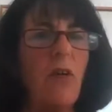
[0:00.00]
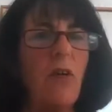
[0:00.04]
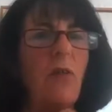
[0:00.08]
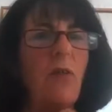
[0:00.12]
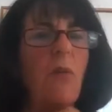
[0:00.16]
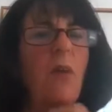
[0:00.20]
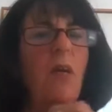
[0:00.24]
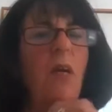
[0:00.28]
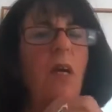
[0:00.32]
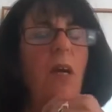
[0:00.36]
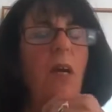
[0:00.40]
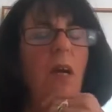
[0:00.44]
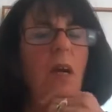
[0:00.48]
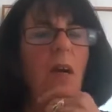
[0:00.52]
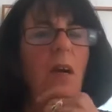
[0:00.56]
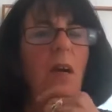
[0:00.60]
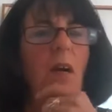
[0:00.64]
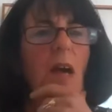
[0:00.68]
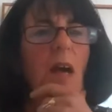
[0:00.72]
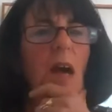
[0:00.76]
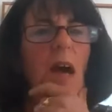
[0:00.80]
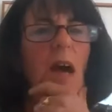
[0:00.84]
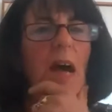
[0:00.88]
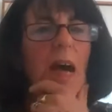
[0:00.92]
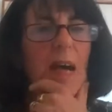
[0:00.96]
you know,
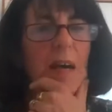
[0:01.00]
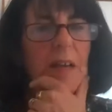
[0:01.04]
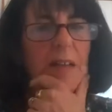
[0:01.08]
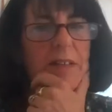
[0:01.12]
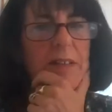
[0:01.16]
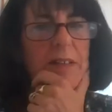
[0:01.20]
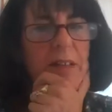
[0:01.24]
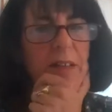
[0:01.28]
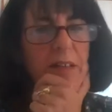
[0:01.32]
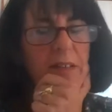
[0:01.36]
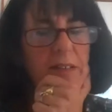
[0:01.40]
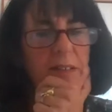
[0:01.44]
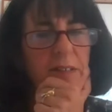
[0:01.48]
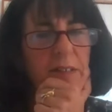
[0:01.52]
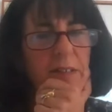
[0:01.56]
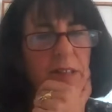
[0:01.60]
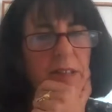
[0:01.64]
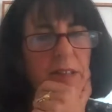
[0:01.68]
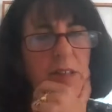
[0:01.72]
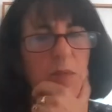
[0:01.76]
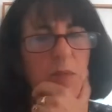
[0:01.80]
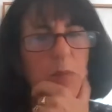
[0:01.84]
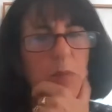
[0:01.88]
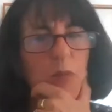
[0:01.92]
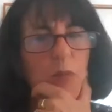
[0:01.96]

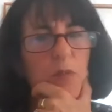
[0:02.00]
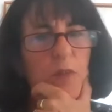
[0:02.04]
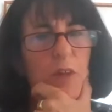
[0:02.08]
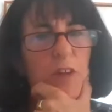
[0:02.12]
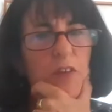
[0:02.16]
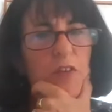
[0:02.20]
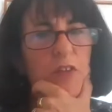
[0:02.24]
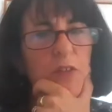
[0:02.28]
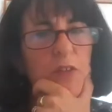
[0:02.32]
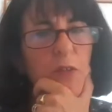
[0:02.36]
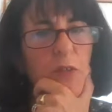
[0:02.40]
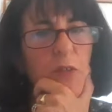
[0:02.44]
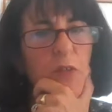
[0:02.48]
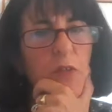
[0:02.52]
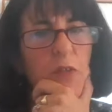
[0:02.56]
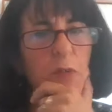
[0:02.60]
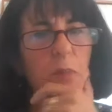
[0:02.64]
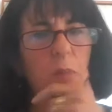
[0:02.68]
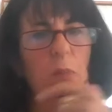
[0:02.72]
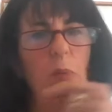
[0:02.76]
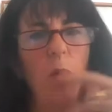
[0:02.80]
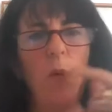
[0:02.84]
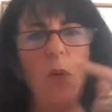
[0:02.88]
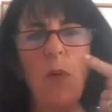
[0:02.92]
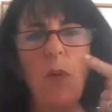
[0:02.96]
accessing professional
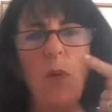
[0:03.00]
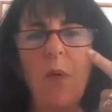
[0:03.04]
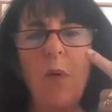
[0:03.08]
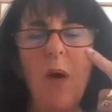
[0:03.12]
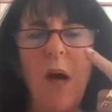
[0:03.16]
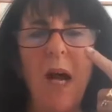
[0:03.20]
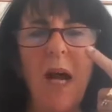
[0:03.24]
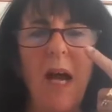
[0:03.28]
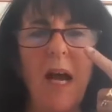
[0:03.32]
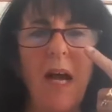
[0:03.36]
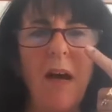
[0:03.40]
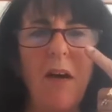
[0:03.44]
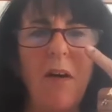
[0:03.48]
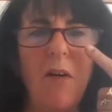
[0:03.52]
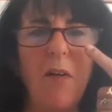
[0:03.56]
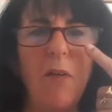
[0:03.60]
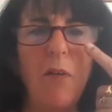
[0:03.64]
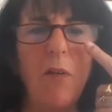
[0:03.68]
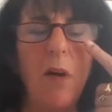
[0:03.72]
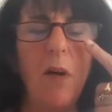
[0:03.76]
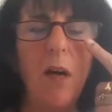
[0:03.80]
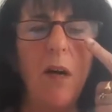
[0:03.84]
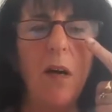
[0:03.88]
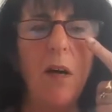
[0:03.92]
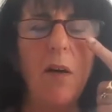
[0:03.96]
support,
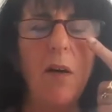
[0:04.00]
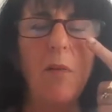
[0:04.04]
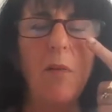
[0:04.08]
how